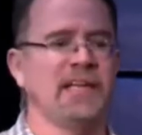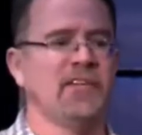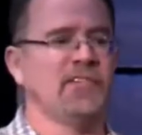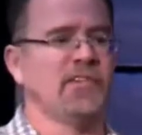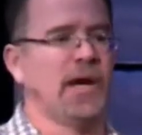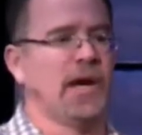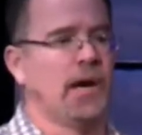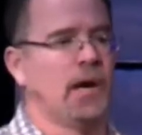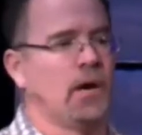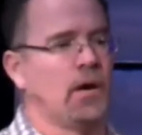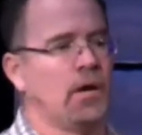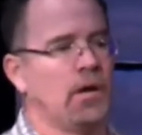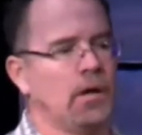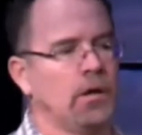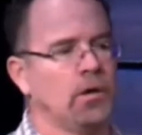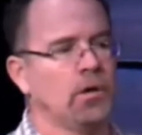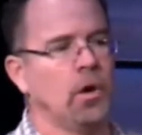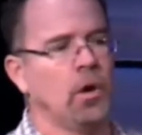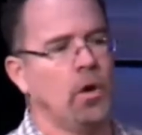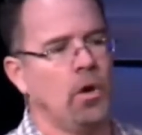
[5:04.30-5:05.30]
is our
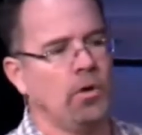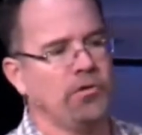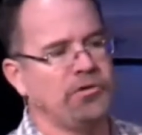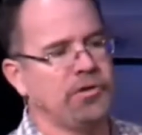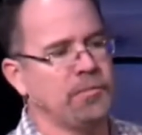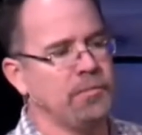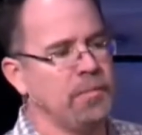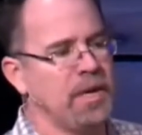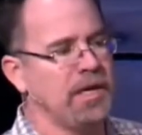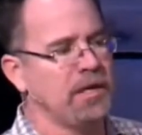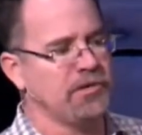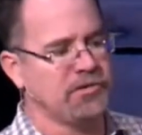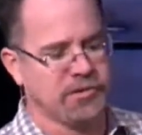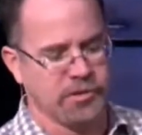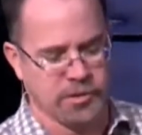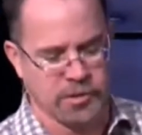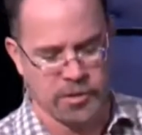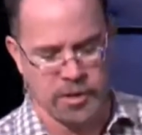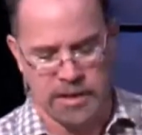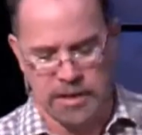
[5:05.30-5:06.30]
goal, to
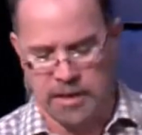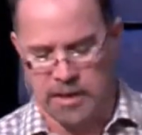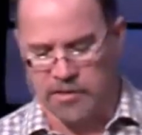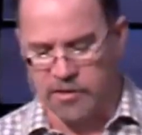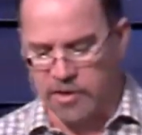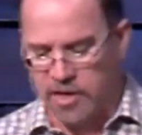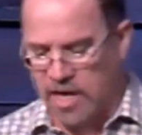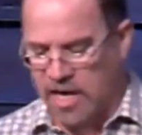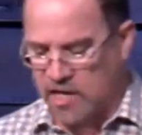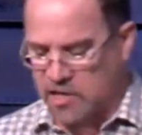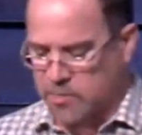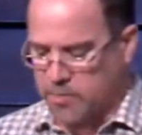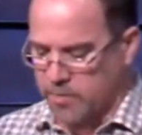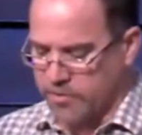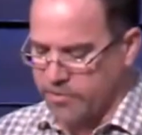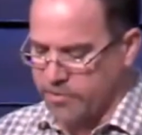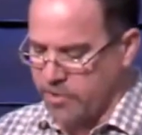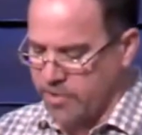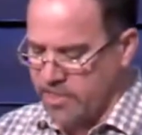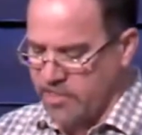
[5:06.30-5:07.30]
minister the gospel
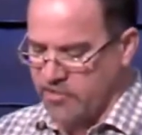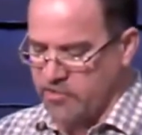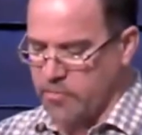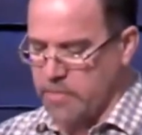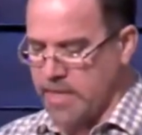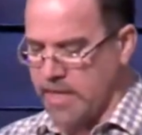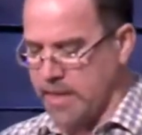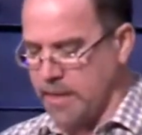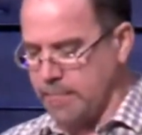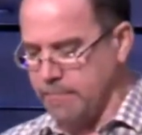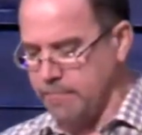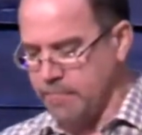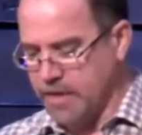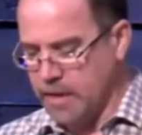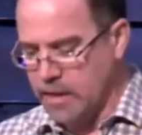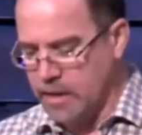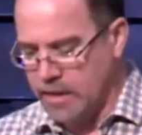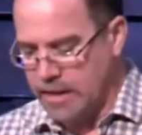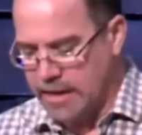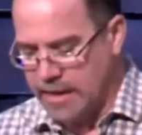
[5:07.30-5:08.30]
to these men
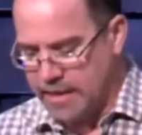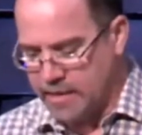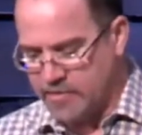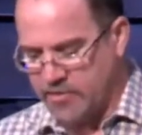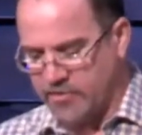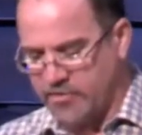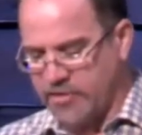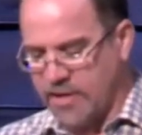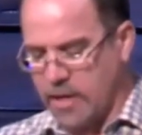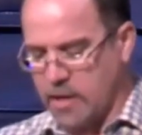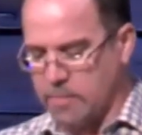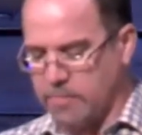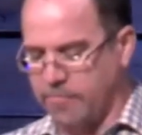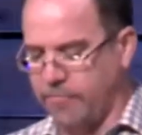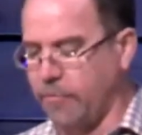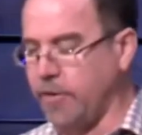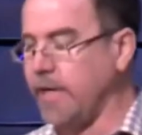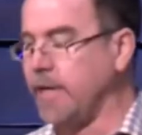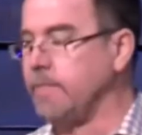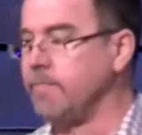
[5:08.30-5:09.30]
and to set them
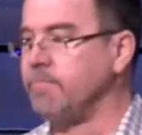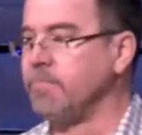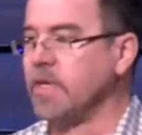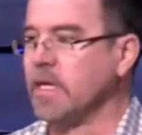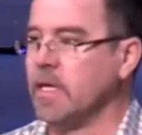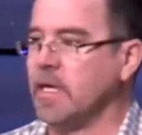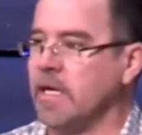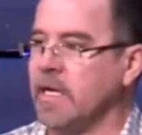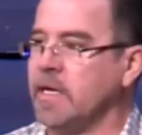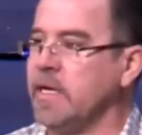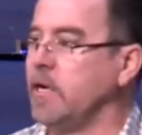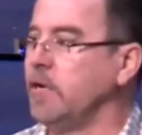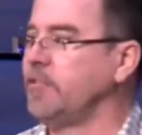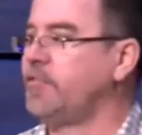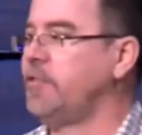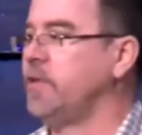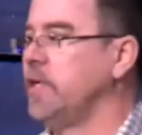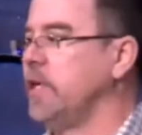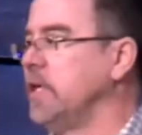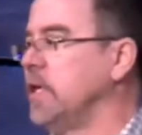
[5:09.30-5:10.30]
free. And here's
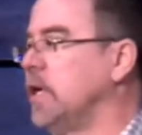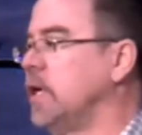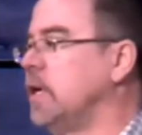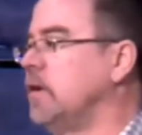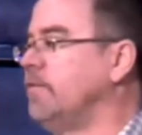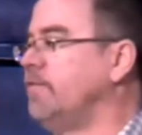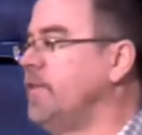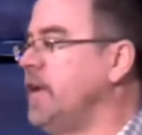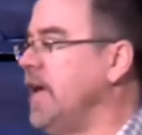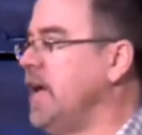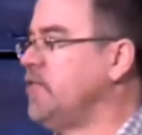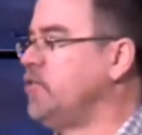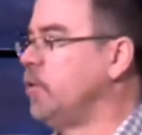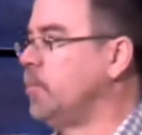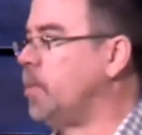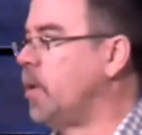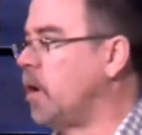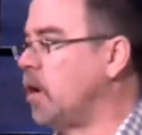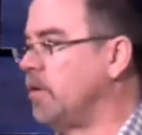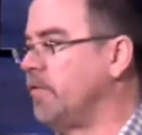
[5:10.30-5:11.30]
the financial
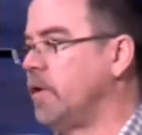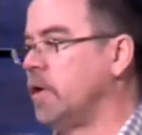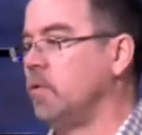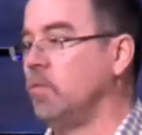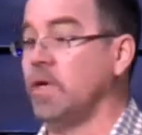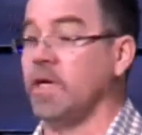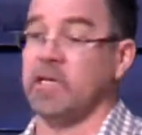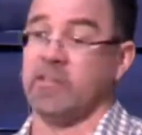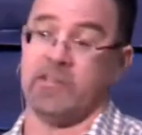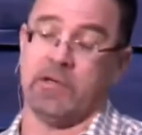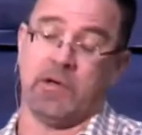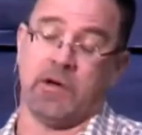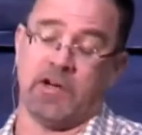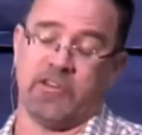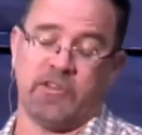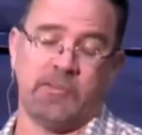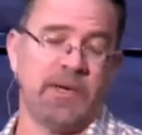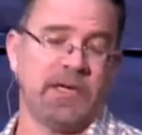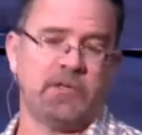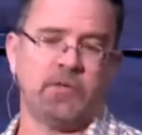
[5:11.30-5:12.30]
part of it. It
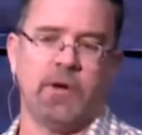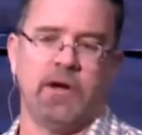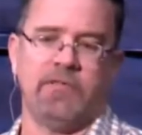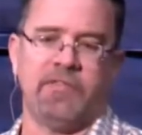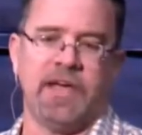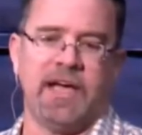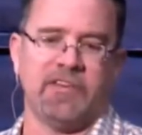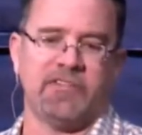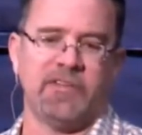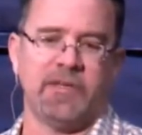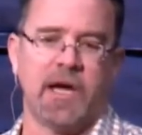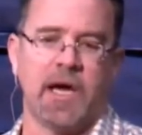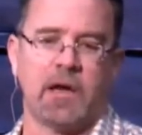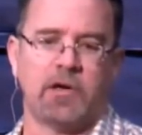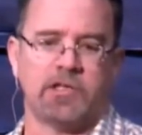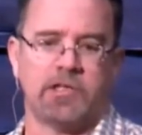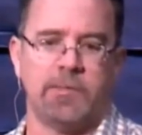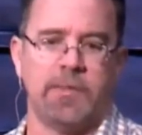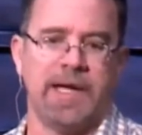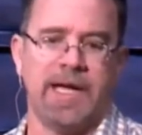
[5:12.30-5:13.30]
costs about
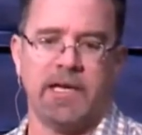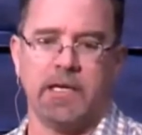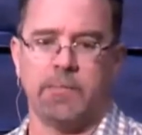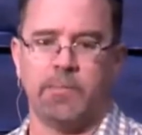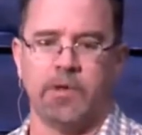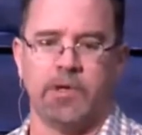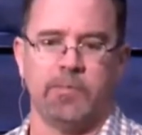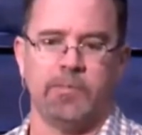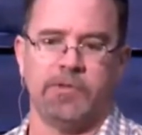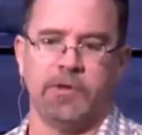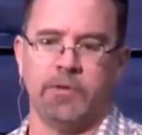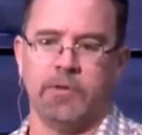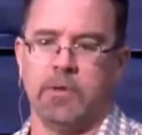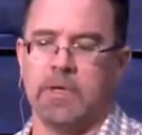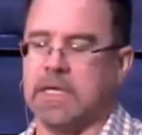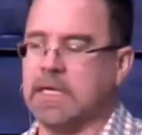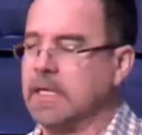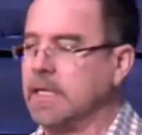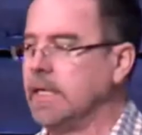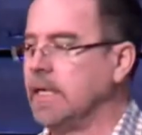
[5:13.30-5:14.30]
$12,000 a man to put them through
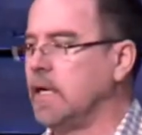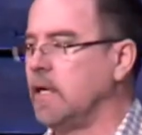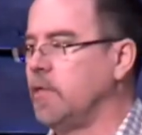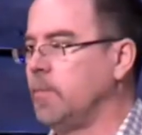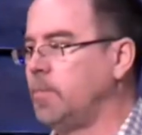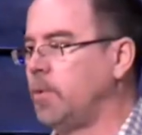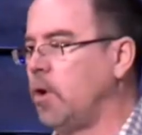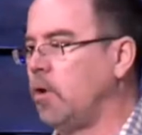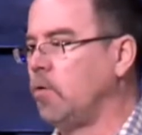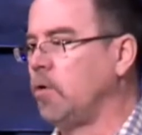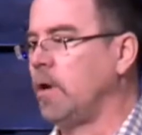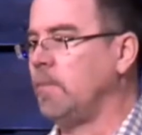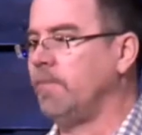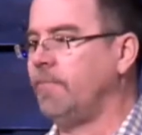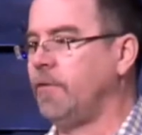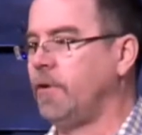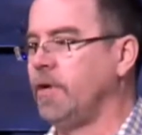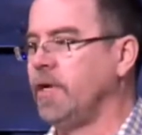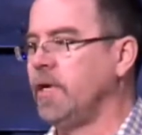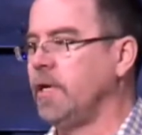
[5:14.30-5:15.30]
the program
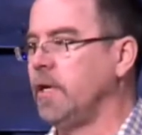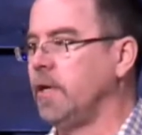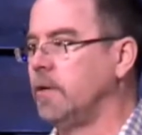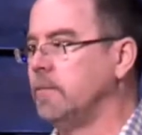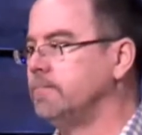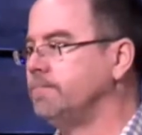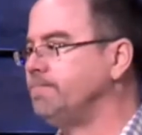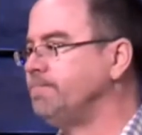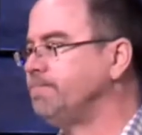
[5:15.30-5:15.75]
for a year,